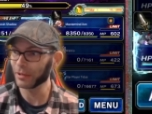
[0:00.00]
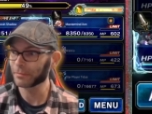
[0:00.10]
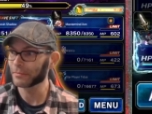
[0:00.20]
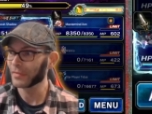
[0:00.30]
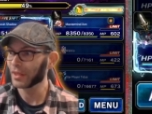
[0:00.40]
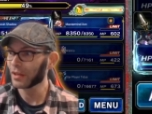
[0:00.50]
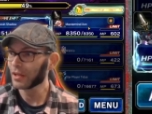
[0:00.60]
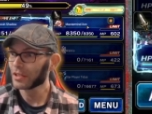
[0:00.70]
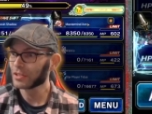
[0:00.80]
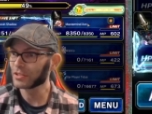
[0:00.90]
Okay?
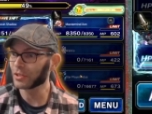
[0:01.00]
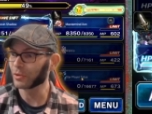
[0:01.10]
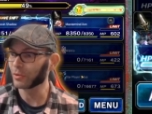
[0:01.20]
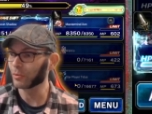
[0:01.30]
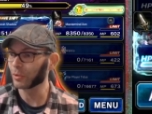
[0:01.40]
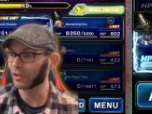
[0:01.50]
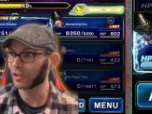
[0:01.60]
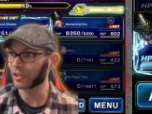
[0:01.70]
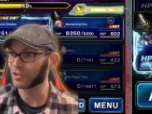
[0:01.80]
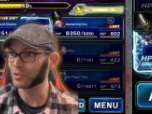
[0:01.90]
So,
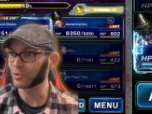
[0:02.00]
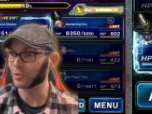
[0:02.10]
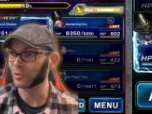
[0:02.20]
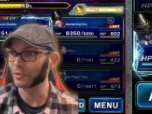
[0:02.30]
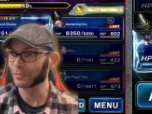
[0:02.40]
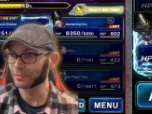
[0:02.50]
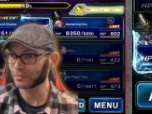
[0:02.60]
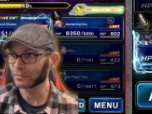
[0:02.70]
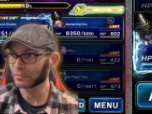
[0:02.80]
we are going to do